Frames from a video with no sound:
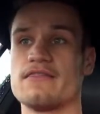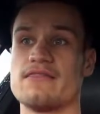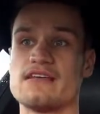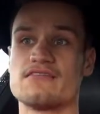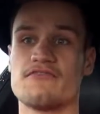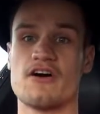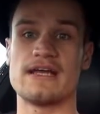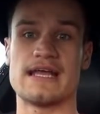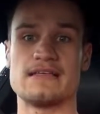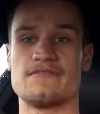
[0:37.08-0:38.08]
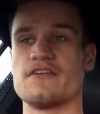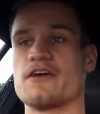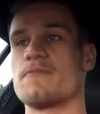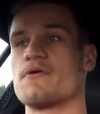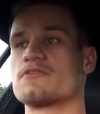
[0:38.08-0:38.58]
this Friday's
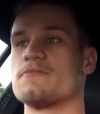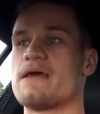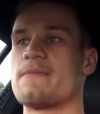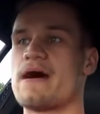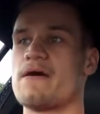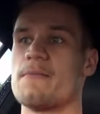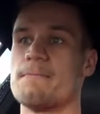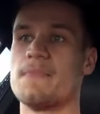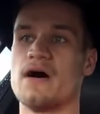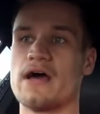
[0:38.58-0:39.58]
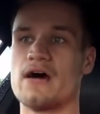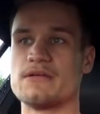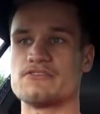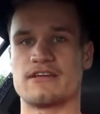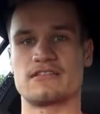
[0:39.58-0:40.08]
video blog to be about my
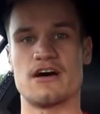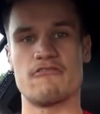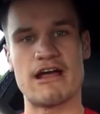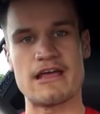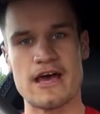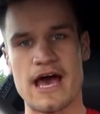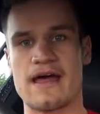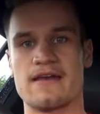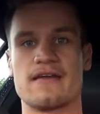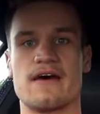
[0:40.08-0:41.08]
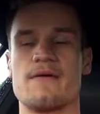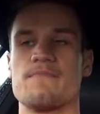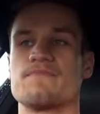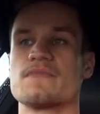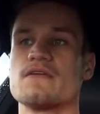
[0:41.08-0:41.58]
Army-Trix R8
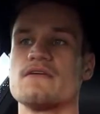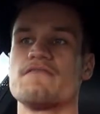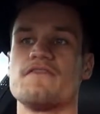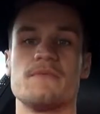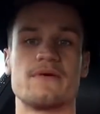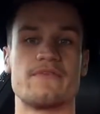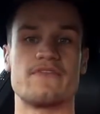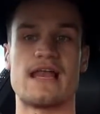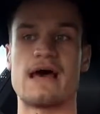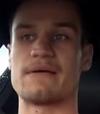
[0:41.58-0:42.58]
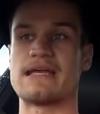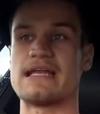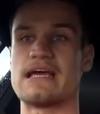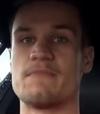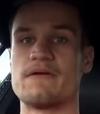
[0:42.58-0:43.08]
and filming with the
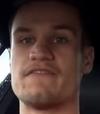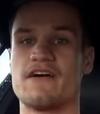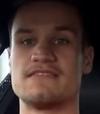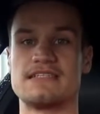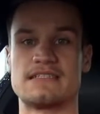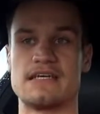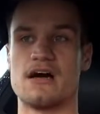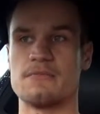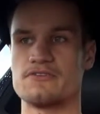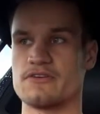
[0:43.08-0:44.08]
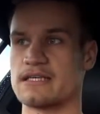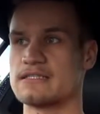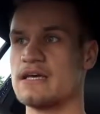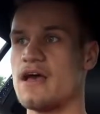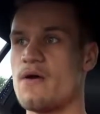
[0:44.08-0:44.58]
Lamborghini LP560 Army-Trix,
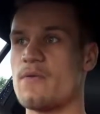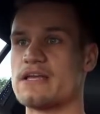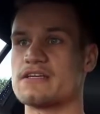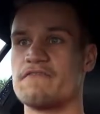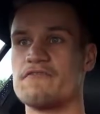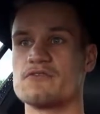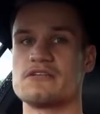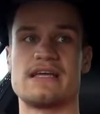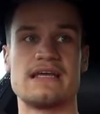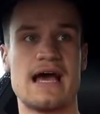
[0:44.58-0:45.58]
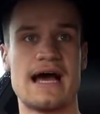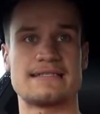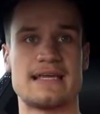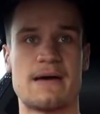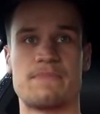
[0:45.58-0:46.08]
which unfortunately
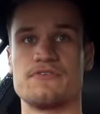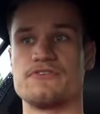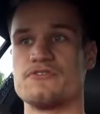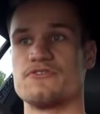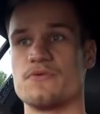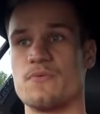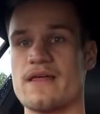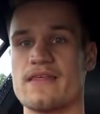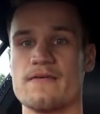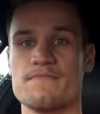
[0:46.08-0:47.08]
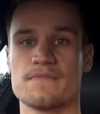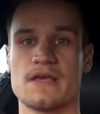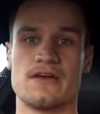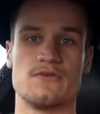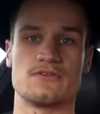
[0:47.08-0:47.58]
hasn't happened due to the weather
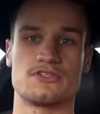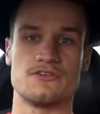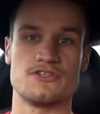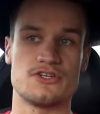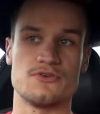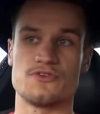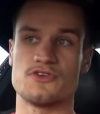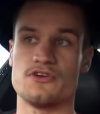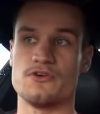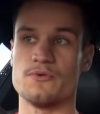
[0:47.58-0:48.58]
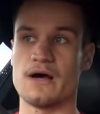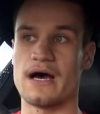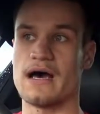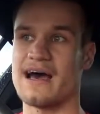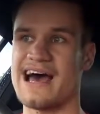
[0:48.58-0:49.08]
and also due to
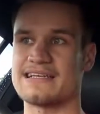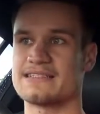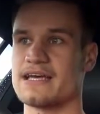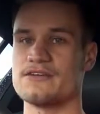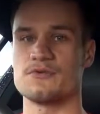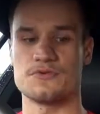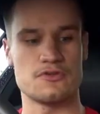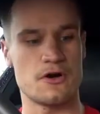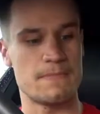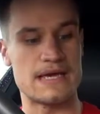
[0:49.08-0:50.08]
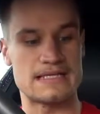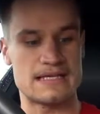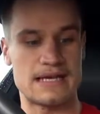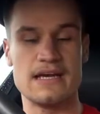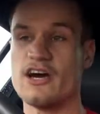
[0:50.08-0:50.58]
our schedules not
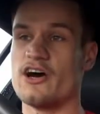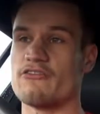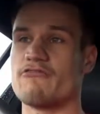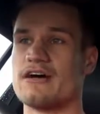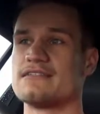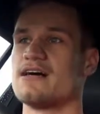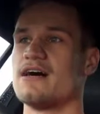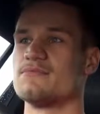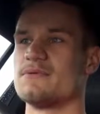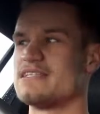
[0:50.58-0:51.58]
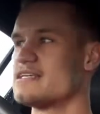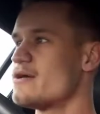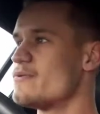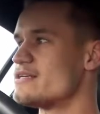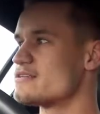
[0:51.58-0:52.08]
meeting at the right times, which
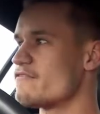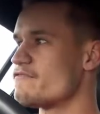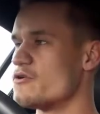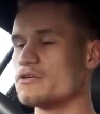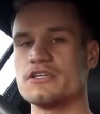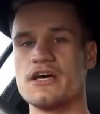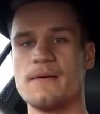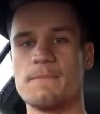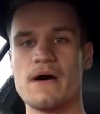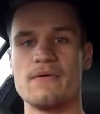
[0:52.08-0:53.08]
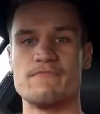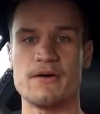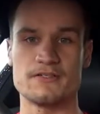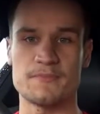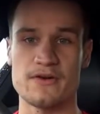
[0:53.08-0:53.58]
is unfortunate, but we've
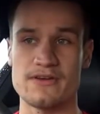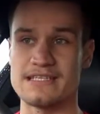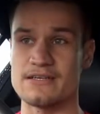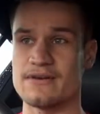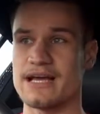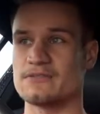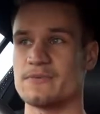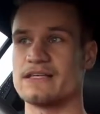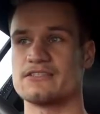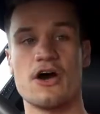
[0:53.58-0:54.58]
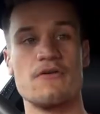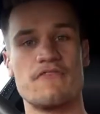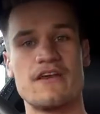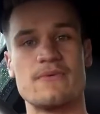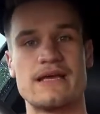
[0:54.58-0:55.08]
postponed it till next week, so
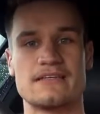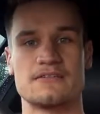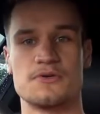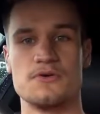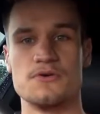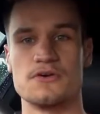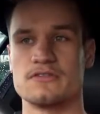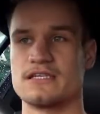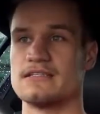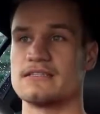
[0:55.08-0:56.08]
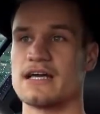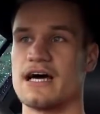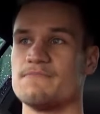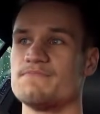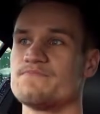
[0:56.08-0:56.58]
hopefully we get some cool content to
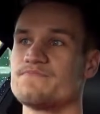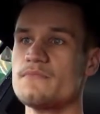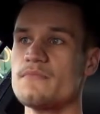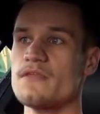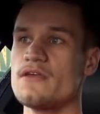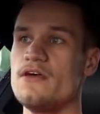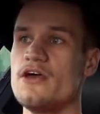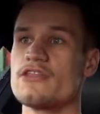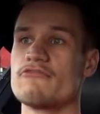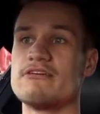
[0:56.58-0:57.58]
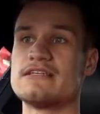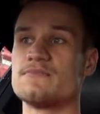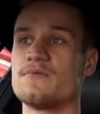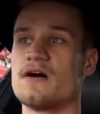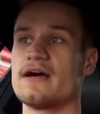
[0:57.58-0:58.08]
come. The
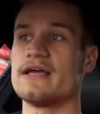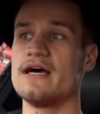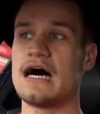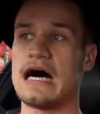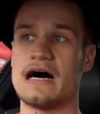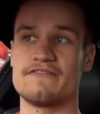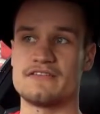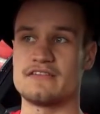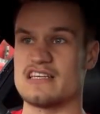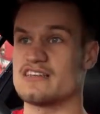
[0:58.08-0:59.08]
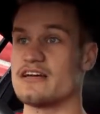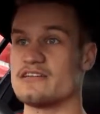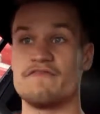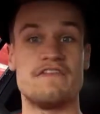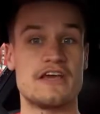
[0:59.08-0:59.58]
reason why I've
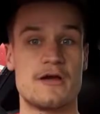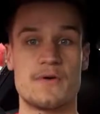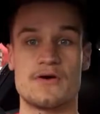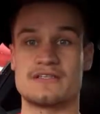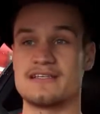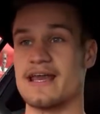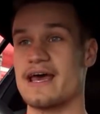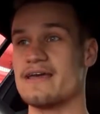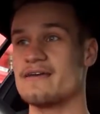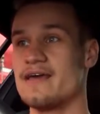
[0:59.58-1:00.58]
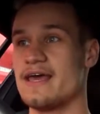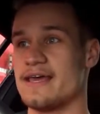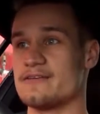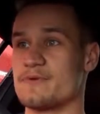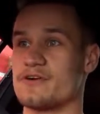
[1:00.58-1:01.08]
decided to video blog today
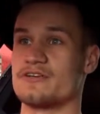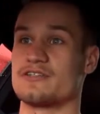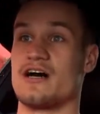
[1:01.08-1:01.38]
is because